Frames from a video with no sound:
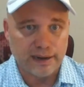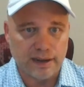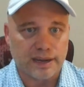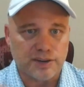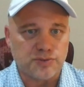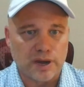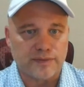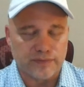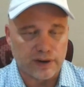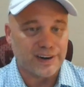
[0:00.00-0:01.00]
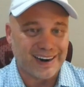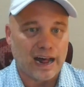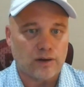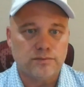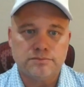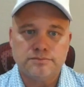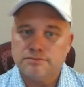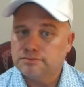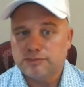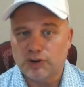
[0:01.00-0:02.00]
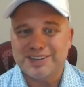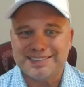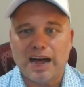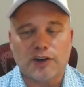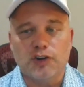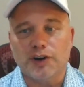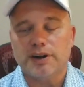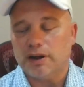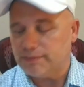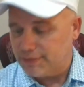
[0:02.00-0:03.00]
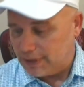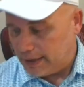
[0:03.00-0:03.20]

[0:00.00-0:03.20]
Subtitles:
in case you haven't figured it out. They're just not good enough.